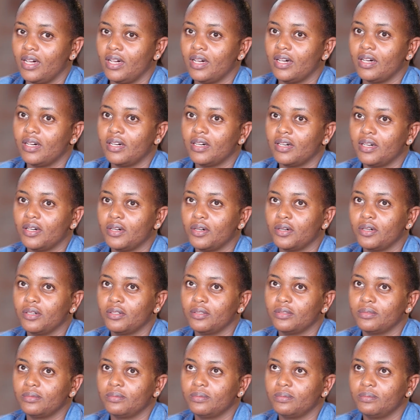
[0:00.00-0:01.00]

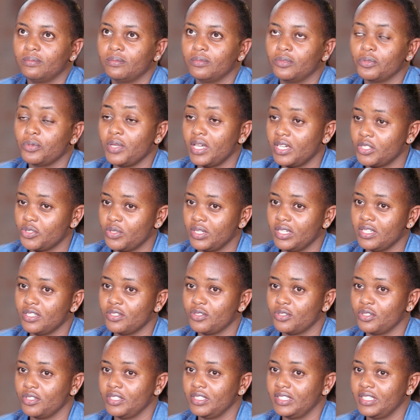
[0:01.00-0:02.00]
Uh, we actually
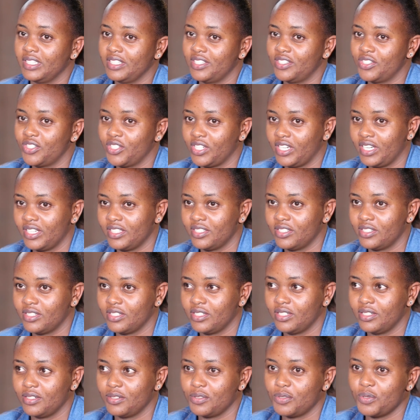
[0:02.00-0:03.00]
joined this church
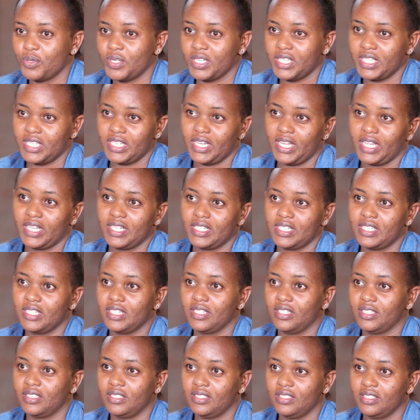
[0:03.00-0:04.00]
in
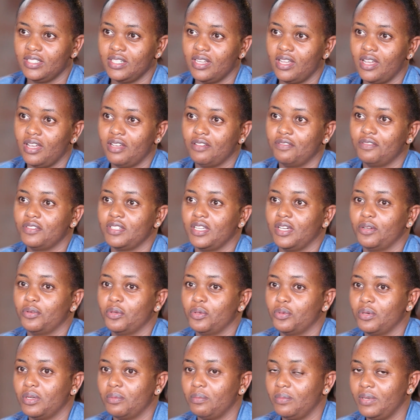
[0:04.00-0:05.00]
2019 after
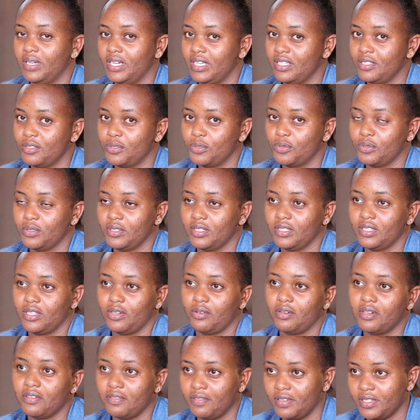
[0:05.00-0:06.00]
we were blessed with
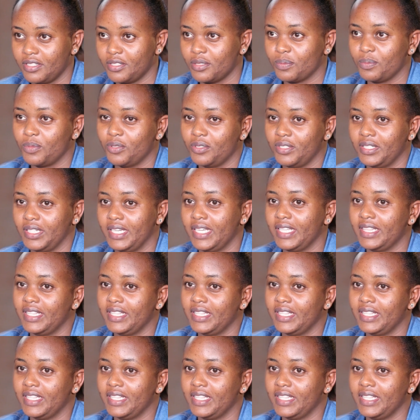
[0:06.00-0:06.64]
our firstborn